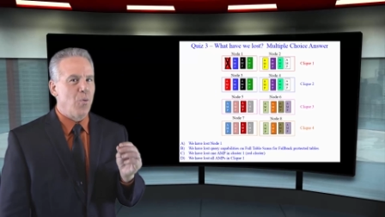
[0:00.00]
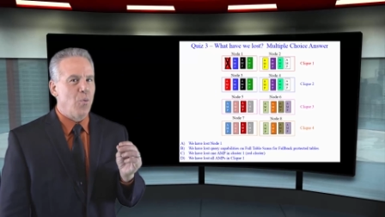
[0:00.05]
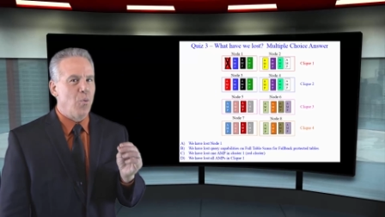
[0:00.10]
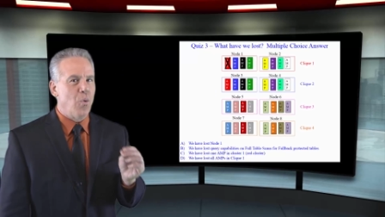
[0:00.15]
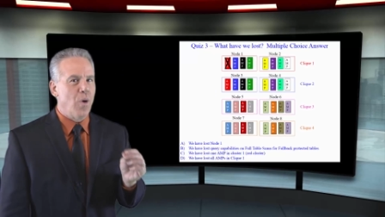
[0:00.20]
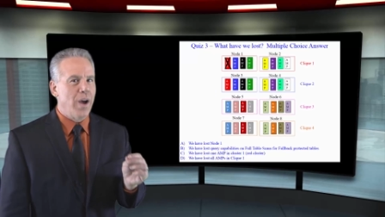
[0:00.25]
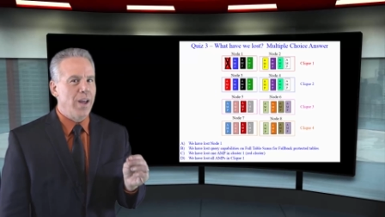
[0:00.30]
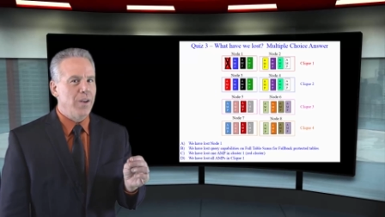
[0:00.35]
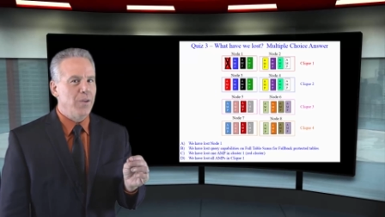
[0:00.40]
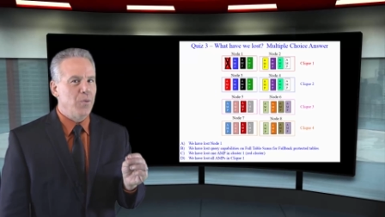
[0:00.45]

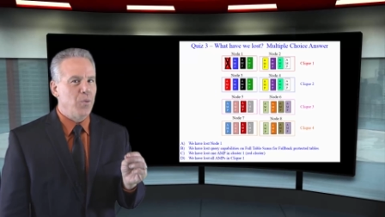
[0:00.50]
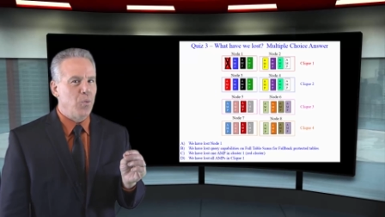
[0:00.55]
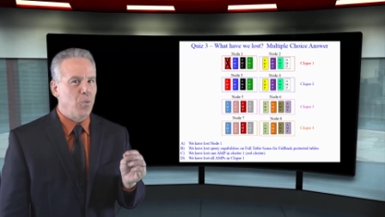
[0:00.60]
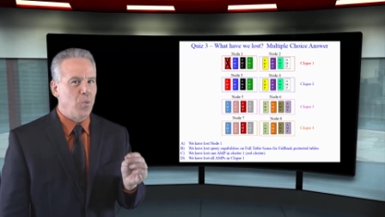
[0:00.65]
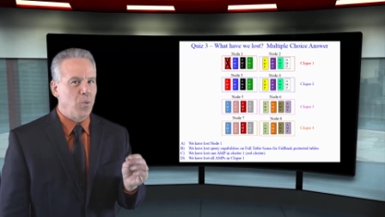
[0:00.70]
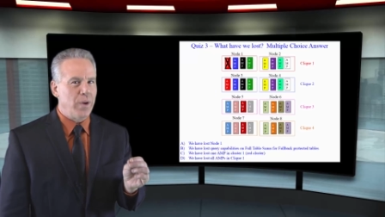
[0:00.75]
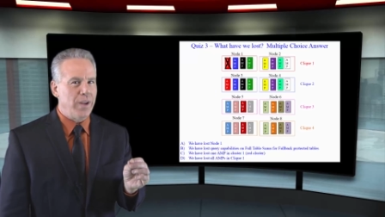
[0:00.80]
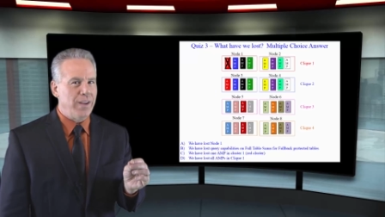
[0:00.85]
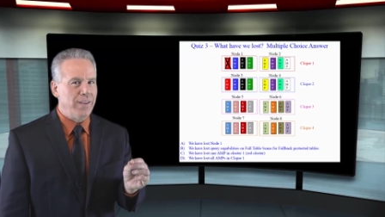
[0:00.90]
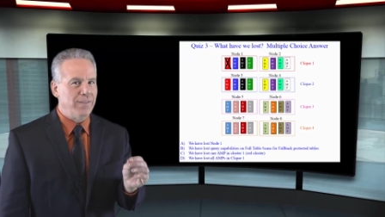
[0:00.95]
what
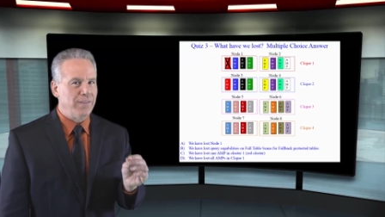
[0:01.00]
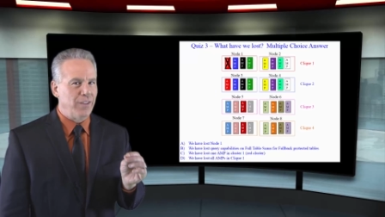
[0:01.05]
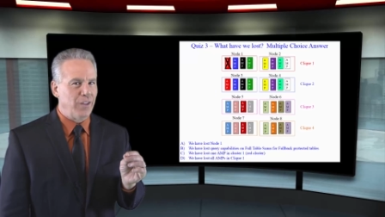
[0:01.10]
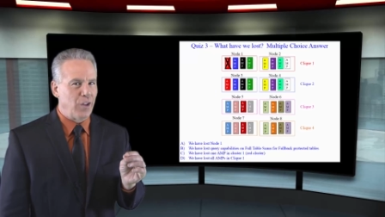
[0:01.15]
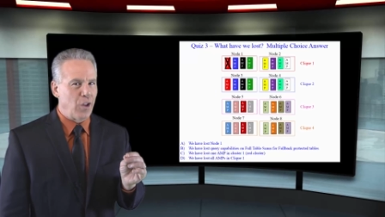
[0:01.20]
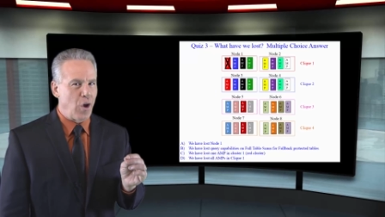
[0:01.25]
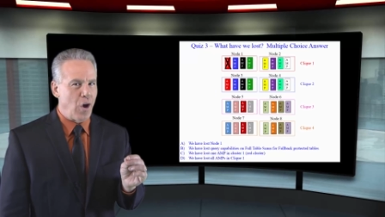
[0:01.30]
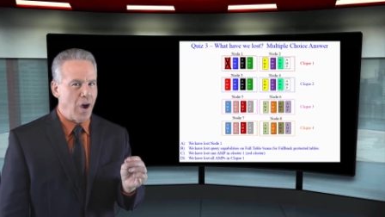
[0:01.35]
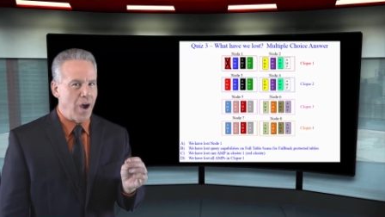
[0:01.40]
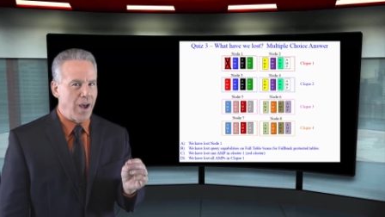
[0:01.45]
we've
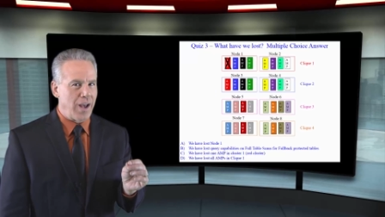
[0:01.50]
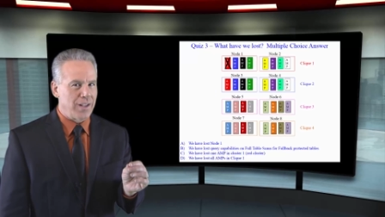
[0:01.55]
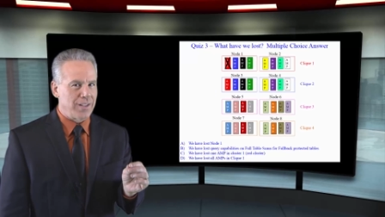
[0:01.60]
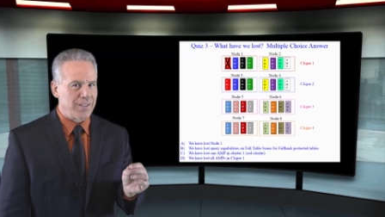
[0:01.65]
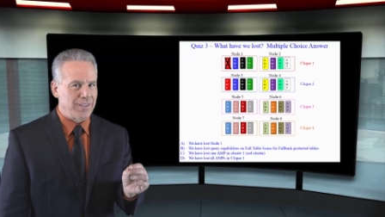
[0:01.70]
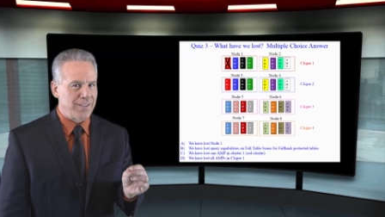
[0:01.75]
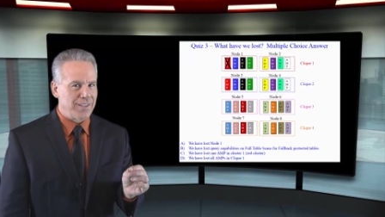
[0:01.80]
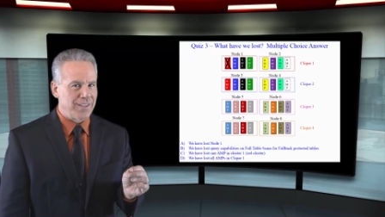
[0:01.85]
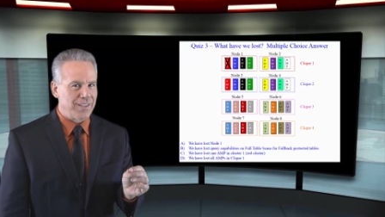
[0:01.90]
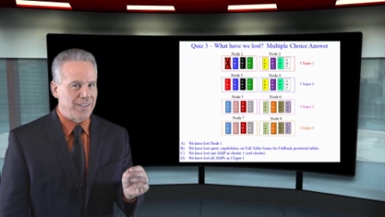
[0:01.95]

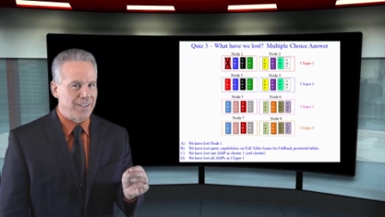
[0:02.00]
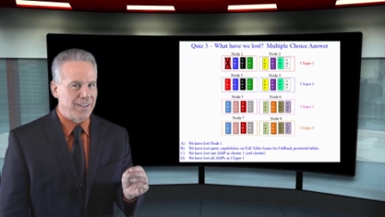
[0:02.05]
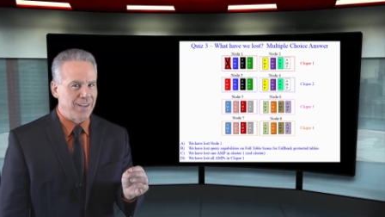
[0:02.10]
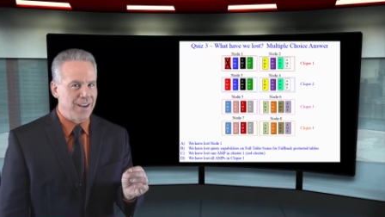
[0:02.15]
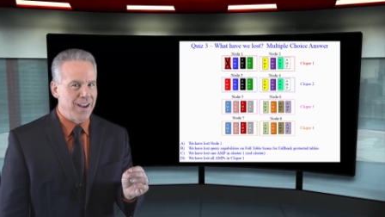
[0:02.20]
lost.